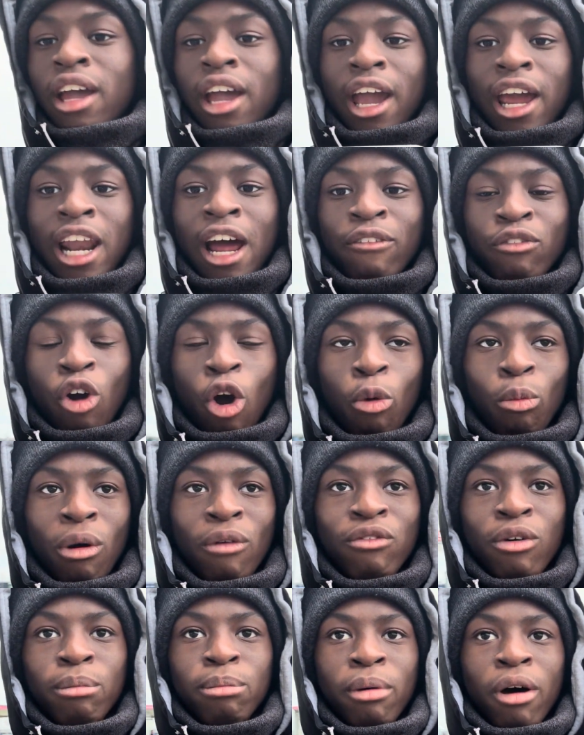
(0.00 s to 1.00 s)
and I've got
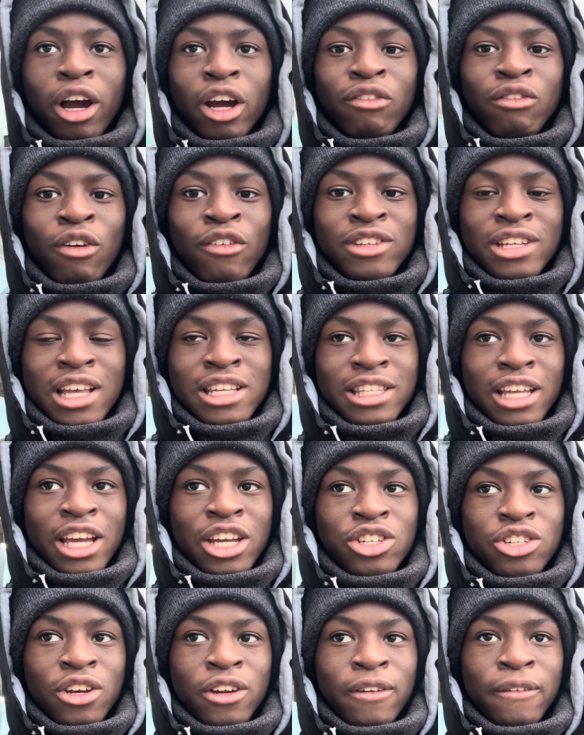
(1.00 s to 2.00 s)
one from Barking Riverside
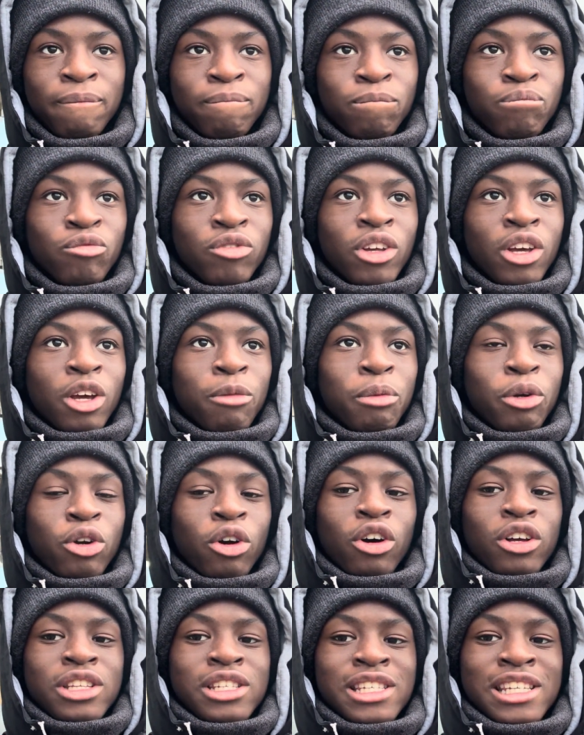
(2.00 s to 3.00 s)
Station
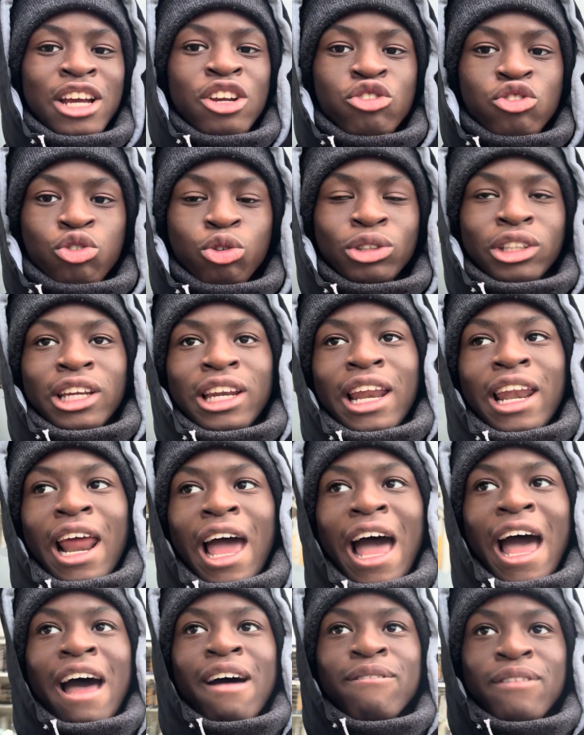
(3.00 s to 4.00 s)
because Central didn't
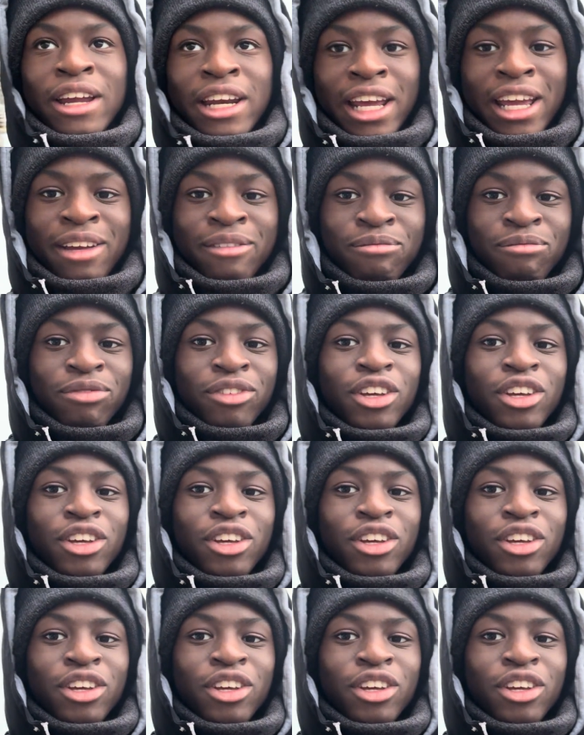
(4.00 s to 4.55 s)
have any.